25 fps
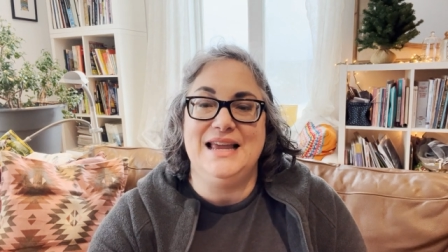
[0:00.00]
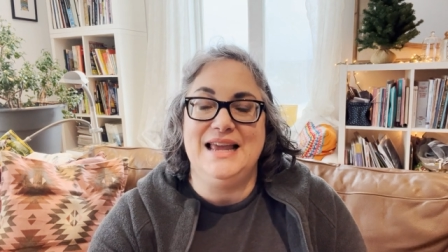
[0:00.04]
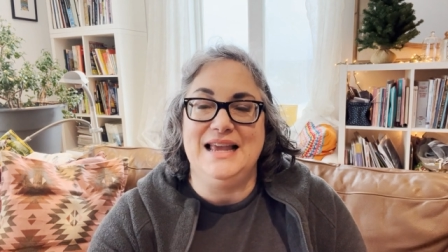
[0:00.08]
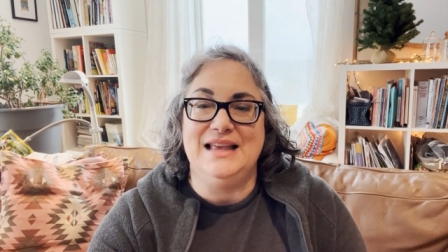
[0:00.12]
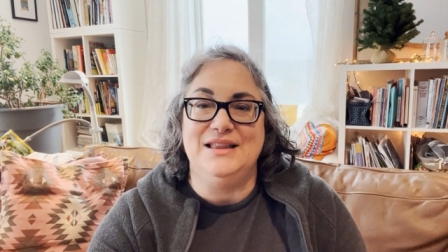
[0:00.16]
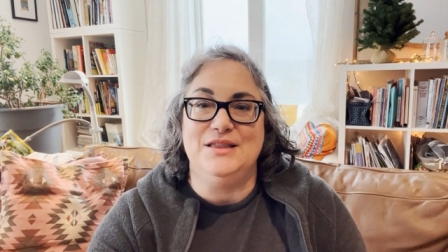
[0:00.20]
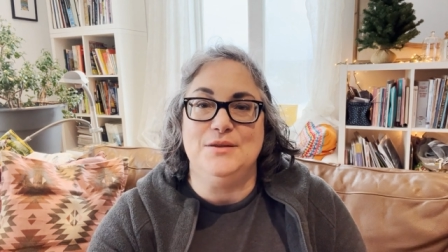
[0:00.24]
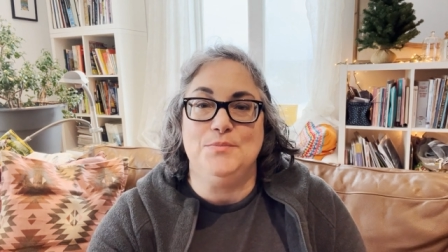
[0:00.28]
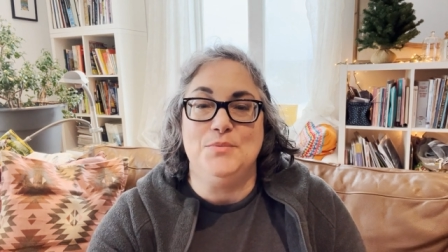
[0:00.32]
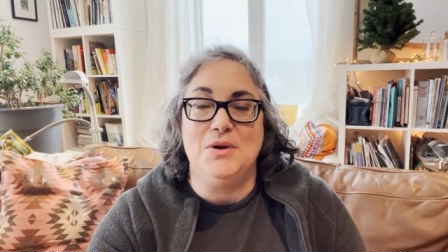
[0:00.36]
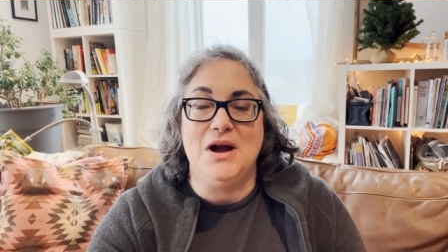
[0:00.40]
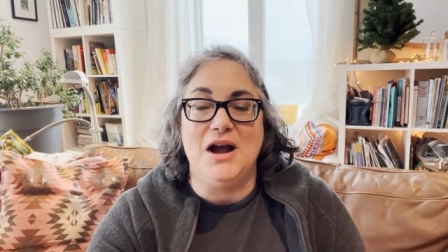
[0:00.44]

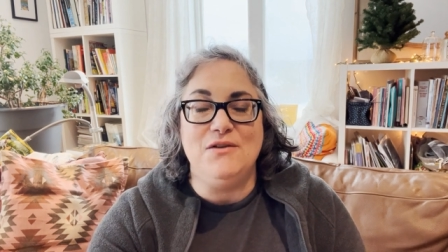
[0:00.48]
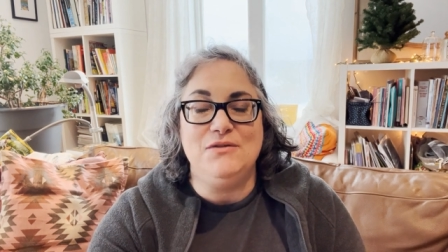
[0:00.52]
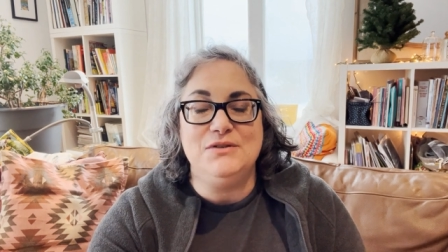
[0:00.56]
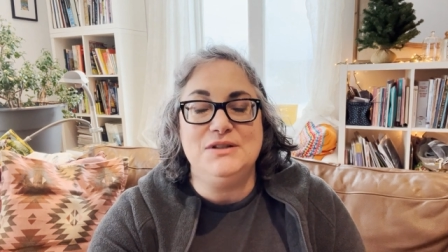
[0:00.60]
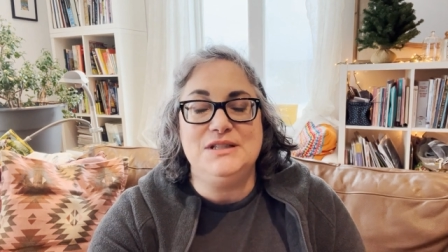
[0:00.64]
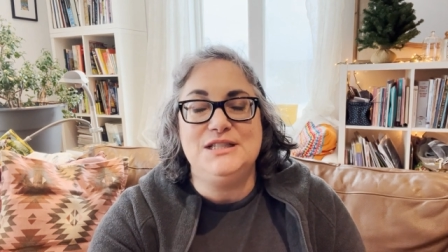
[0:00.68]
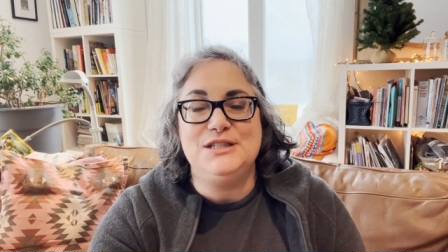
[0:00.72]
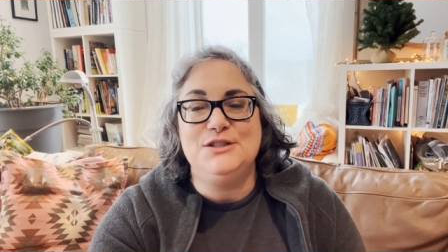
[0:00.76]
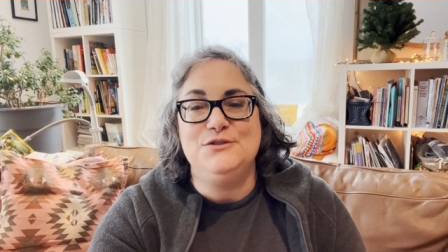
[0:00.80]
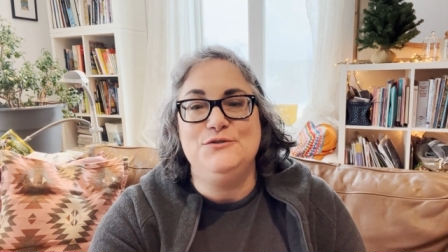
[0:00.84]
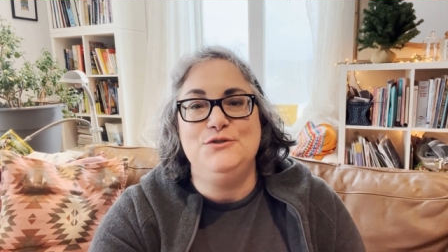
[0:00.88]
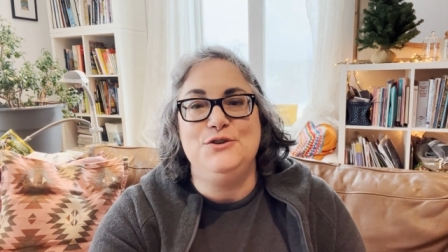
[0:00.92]
in the
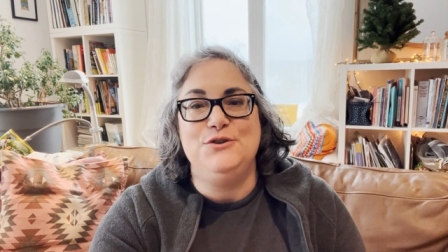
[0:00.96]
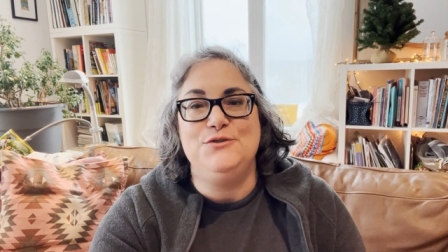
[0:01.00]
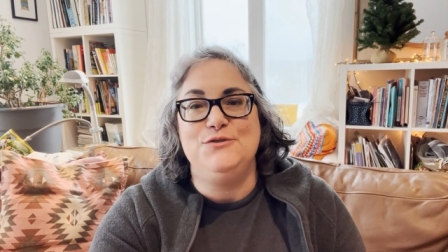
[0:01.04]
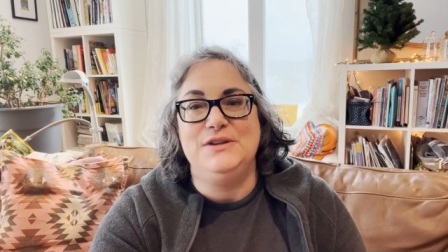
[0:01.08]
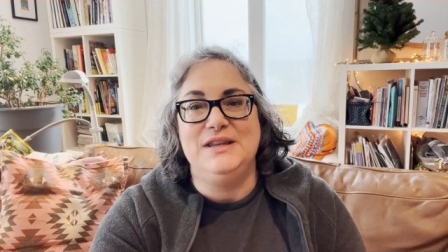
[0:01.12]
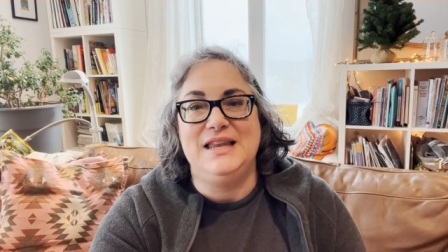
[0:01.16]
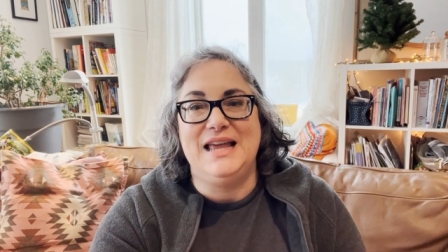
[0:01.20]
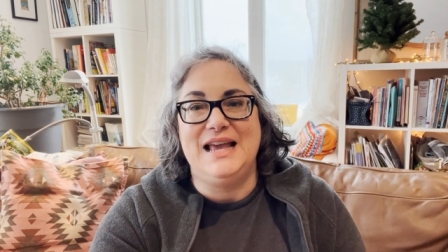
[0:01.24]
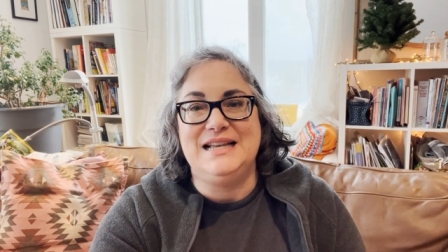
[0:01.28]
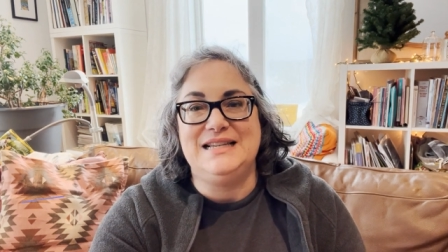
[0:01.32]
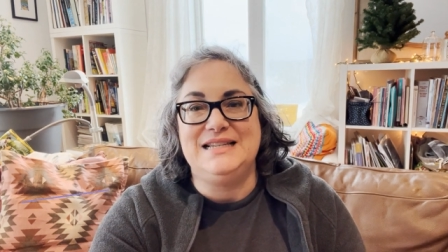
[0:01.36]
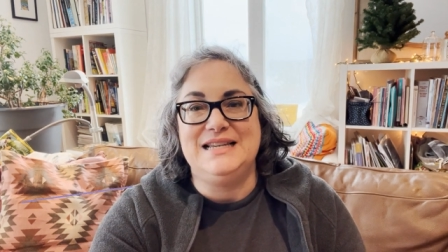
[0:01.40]
province of
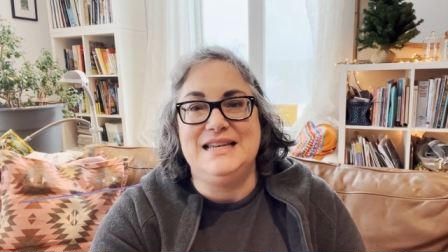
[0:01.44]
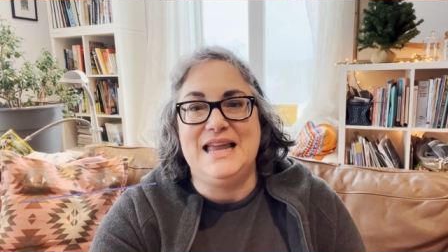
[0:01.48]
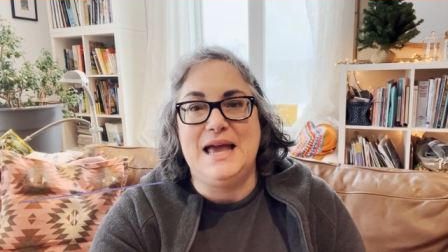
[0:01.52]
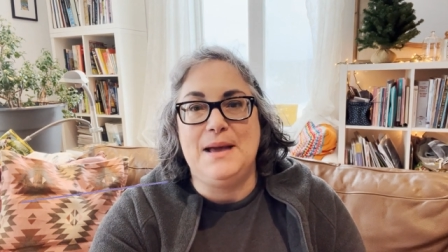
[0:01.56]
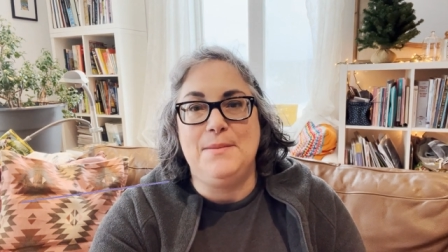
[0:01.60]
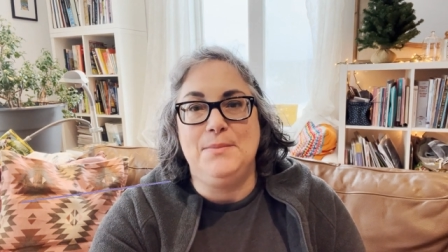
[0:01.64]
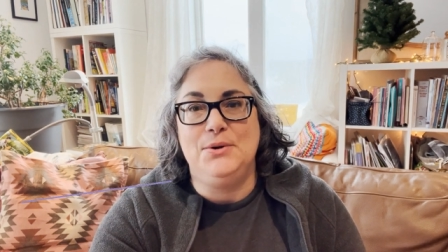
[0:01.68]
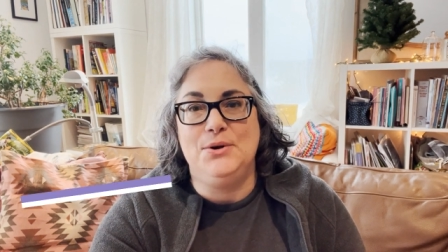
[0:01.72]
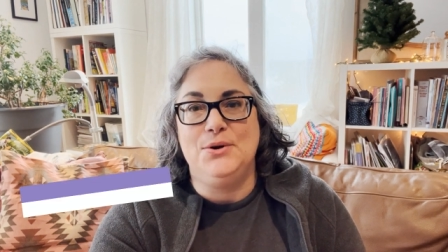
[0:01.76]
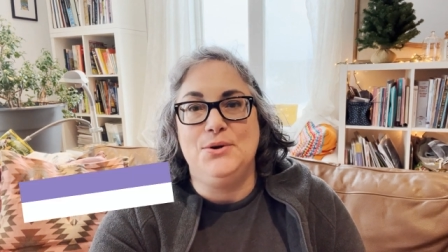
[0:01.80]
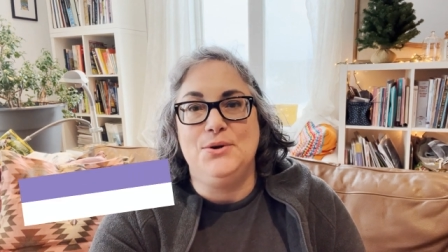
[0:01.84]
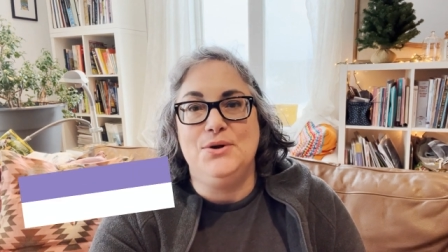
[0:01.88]
Newfoundland and
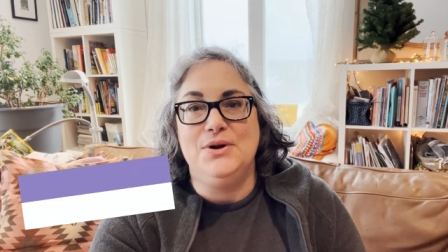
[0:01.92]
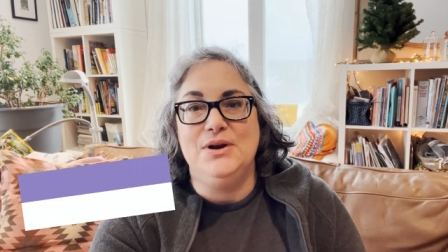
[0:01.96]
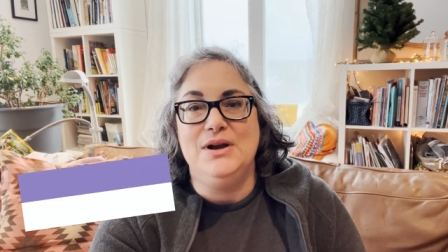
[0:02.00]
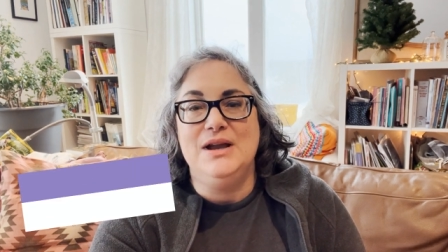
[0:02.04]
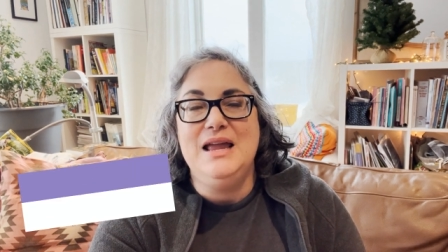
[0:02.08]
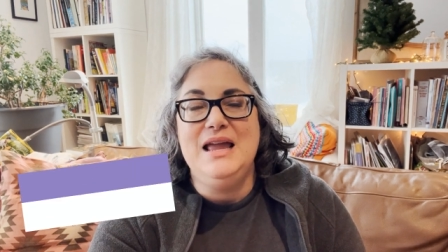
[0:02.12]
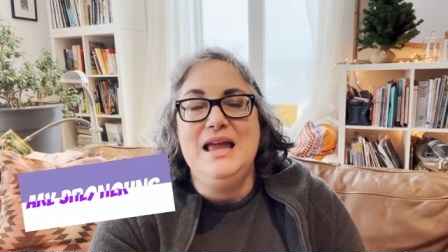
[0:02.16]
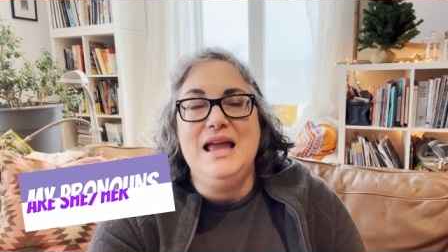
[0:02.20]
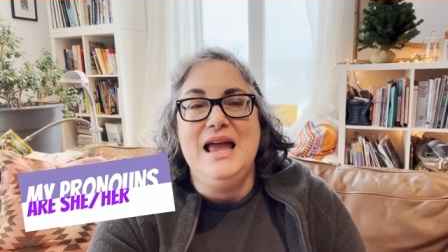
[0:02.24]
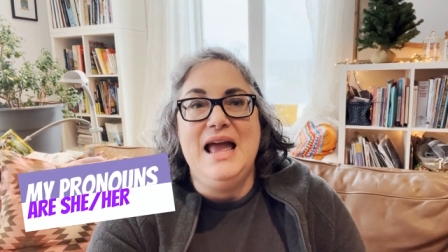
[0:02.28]
Labrador